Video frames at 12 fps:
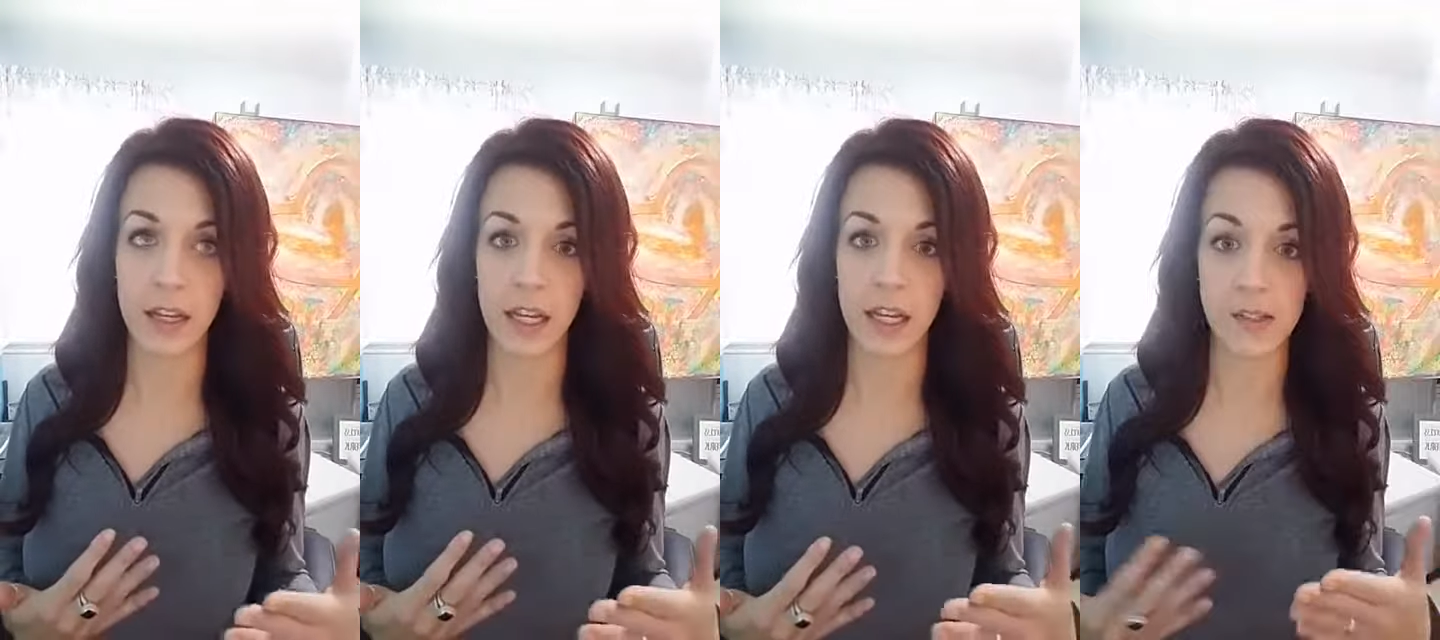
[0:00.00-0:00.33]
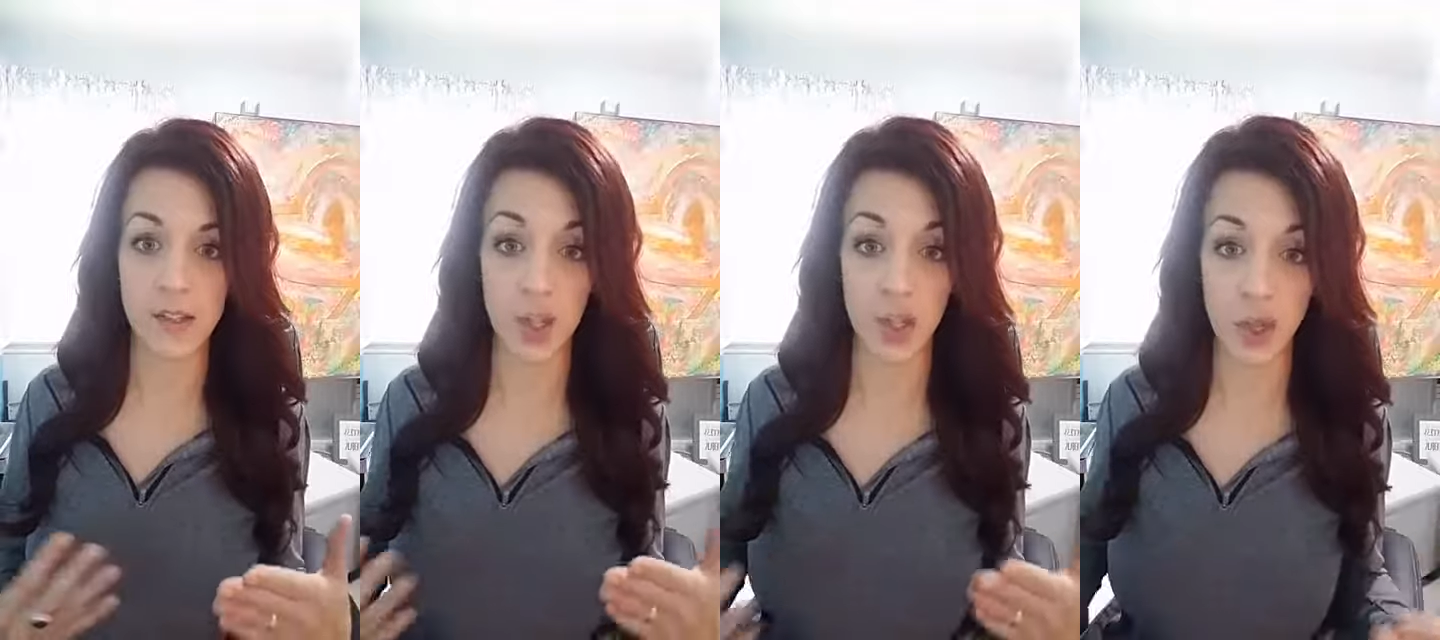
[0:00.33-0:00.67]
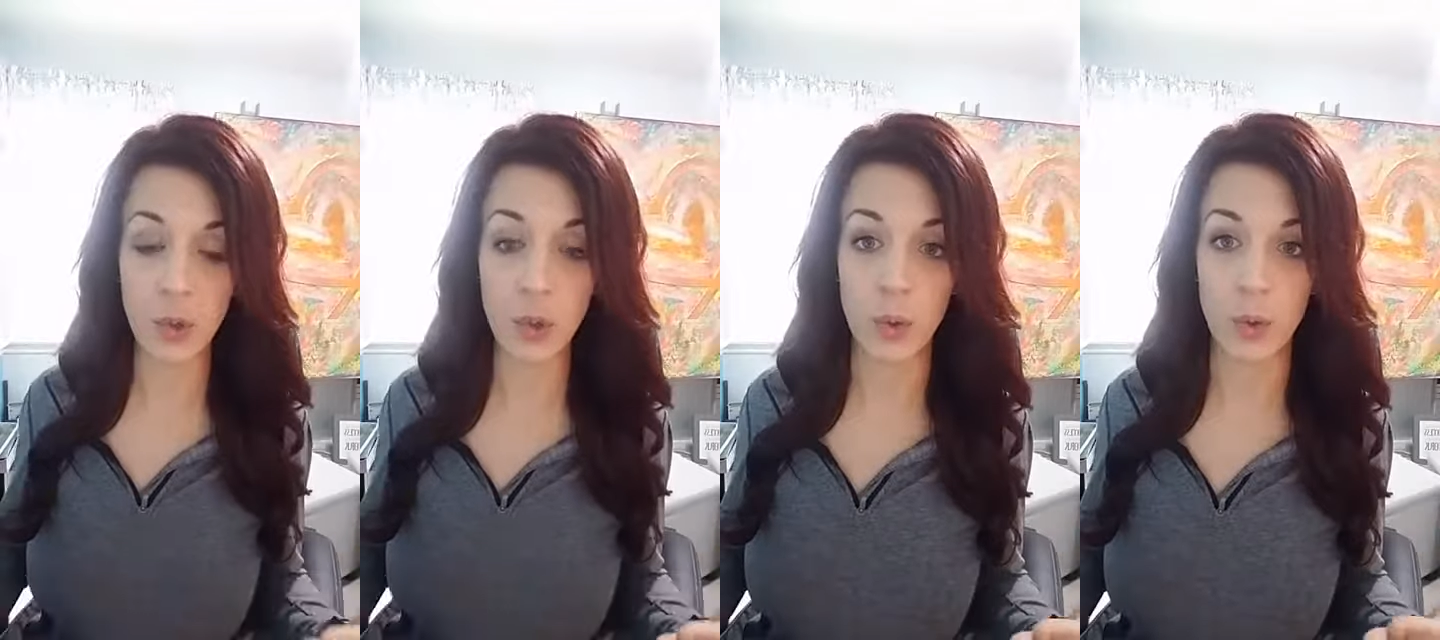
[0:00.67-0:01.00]
is
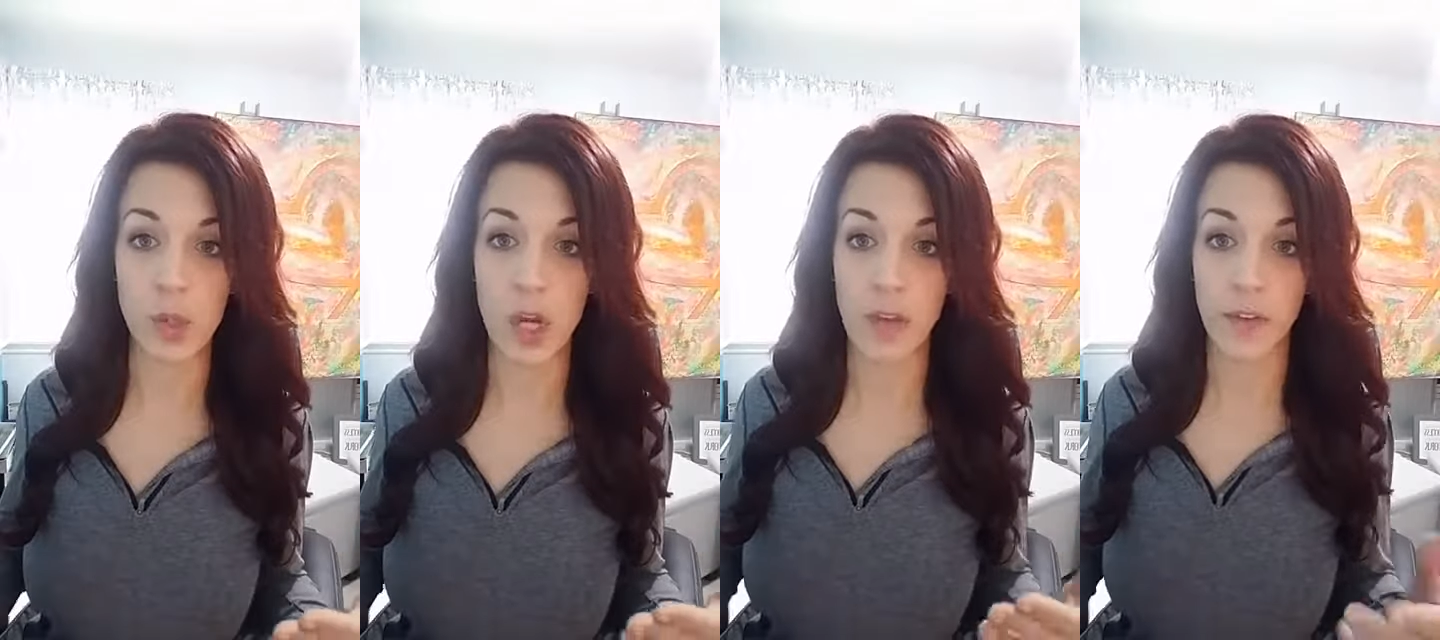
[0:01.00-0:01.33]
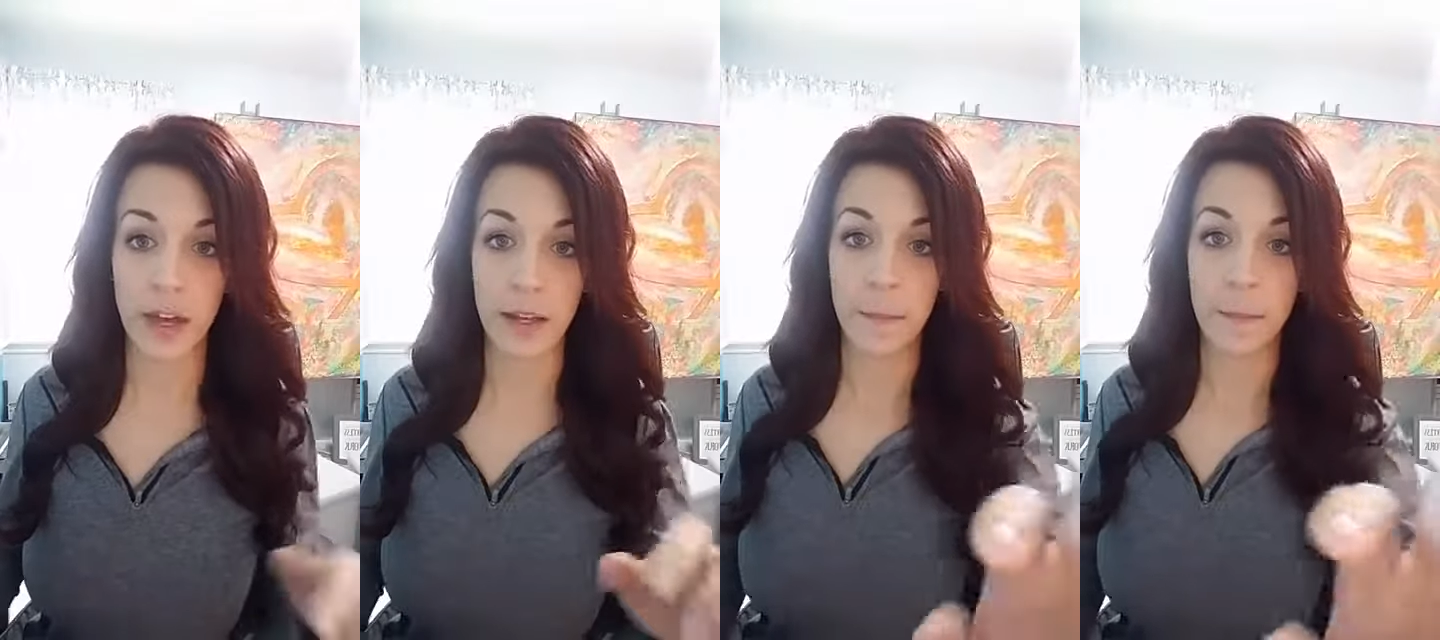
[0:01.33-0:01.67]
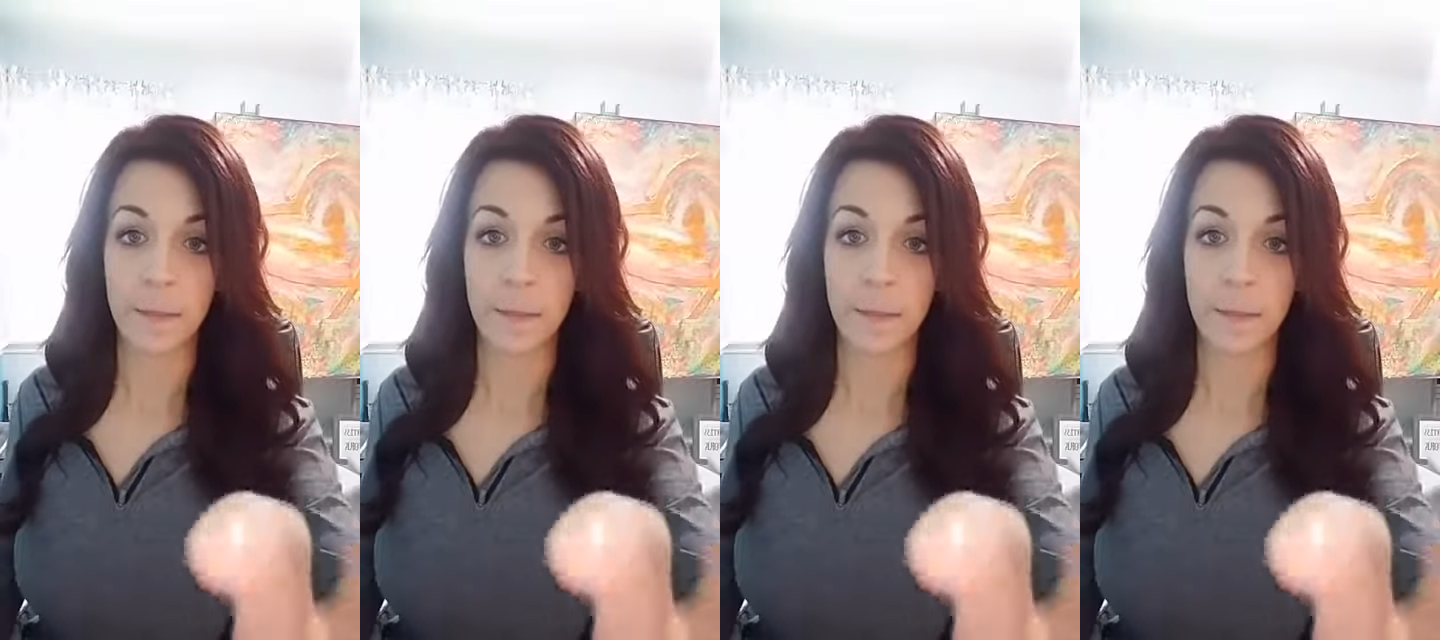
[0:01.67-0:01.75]
huge. Like,